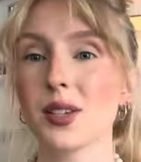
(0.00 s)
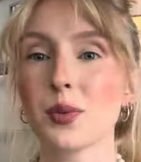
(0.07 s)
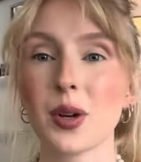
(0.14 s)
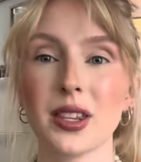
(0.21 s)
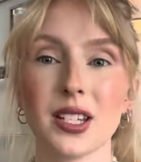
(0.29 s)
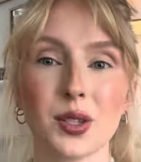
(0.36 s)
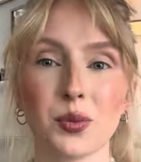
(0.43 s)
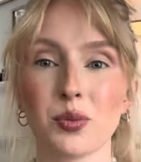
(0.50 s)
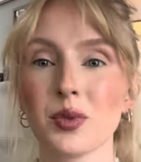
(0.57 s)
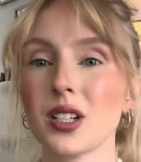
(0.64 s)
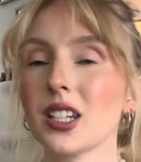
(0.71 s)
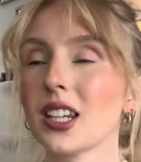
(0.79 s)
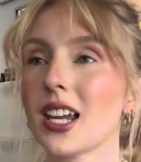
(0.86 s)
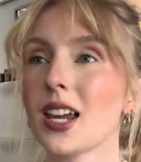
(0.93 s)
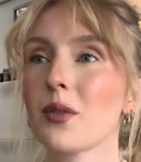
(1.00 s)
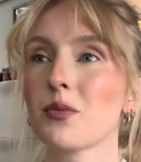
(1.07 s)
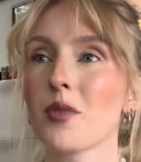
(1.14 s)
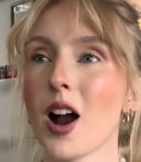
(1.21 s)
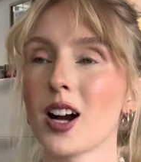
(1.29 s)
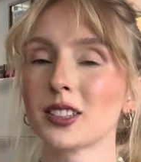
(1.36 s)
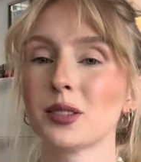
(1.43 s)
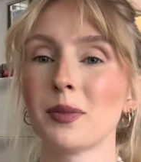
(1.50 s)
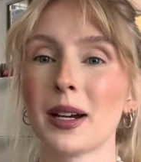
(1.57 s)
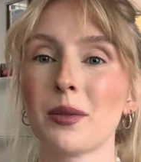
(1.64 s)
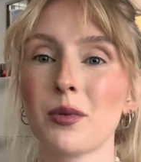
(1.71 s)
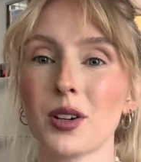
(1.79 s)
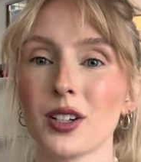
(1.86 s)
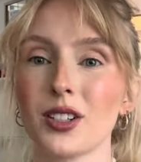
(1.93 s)
one that's really rocked my
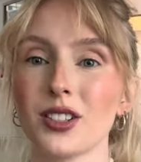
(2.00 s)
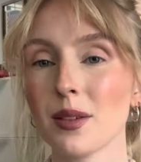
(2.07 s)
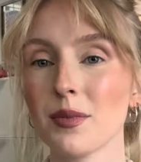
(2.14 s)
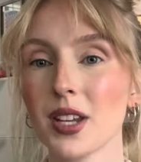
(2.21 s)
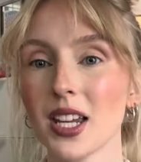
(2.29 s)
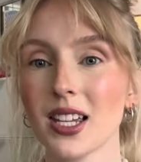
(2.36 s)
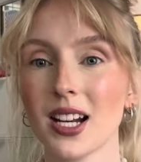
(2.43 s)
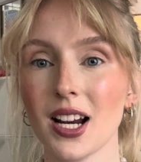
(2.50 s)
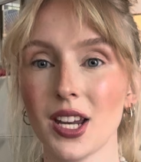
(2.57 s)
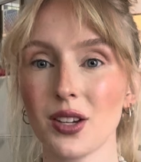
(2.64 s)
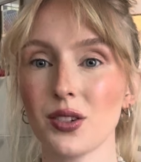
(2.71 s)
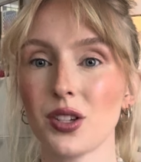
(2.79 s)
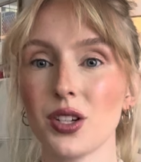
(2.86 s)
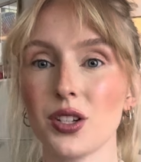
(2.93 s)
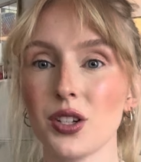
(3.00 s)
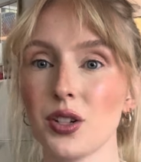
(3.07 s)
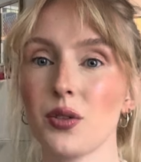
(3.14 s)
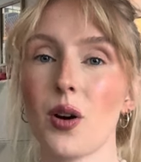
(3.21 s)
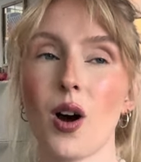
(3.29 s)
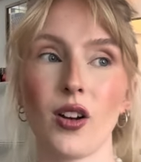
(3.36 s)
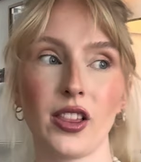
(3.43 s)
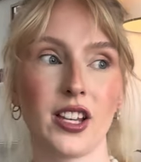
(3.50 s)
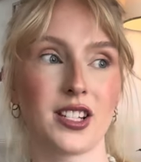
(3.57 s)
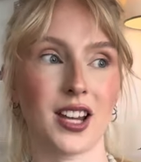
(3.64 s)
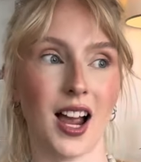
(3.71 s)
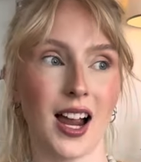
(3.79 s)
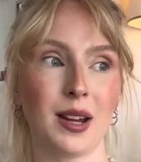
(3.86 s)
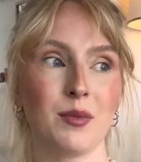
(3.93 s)
world. Something that I used to do all the
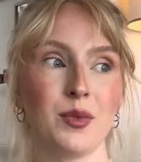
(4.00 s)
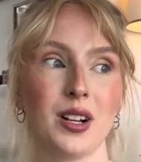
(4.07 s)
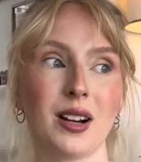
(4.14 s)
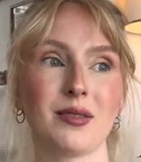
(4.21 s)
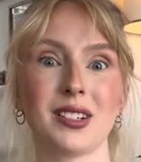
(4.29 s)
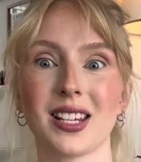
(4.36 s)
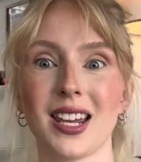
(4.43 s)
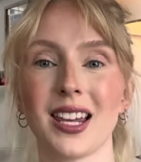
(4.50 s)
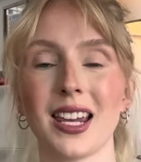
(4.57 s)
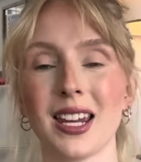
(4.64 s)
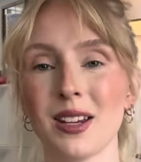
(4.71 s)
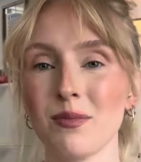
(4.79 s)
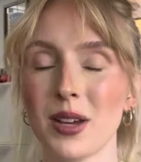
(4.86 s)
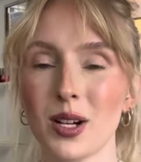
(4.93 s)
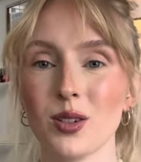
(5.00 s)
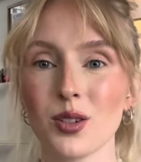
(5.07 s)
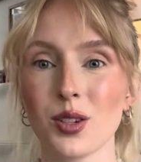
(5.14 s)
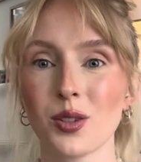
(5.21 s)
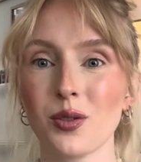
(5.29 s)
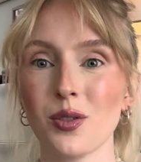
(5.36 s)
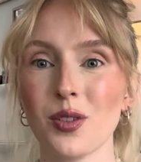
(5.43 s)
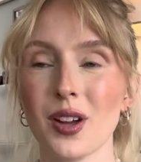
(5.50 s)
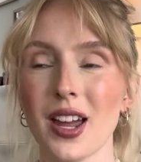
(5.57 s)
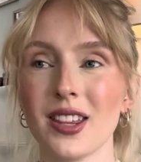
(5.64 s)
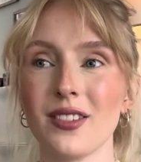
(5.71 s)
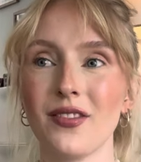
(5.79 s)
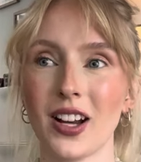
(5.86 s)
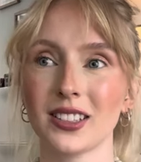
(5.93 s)
time when I was like in middle school,
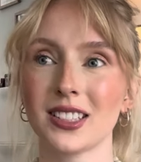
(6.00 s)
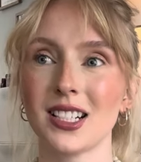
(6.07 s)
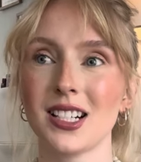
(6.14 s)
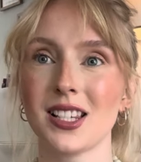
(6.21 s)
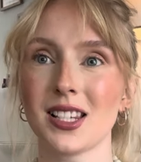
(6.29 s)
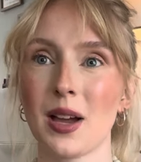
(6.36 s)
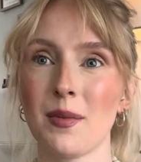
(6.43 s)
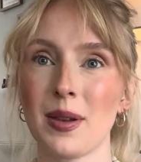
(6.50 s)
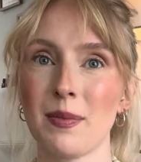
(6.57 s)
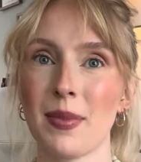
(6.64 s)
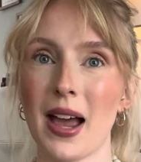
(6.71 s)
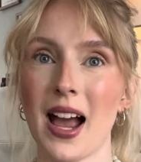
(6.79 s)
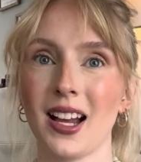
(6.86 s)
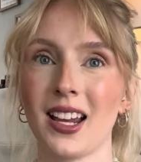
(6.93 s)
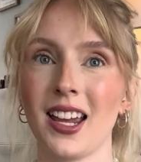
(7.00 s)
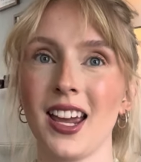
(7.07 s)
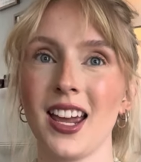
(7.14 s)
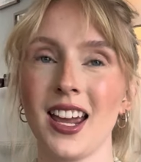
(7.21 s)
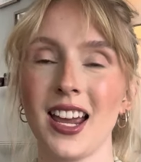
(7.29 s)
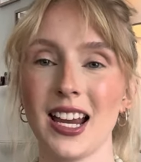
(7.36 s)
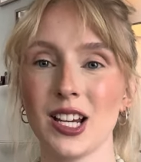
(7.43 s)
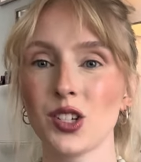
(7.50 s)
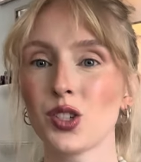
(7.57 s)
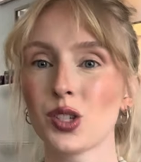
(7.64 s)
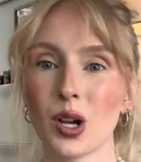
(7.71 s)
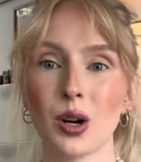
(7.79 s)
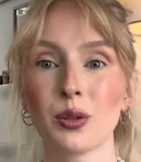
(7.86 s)
and the fact that it's coming back is so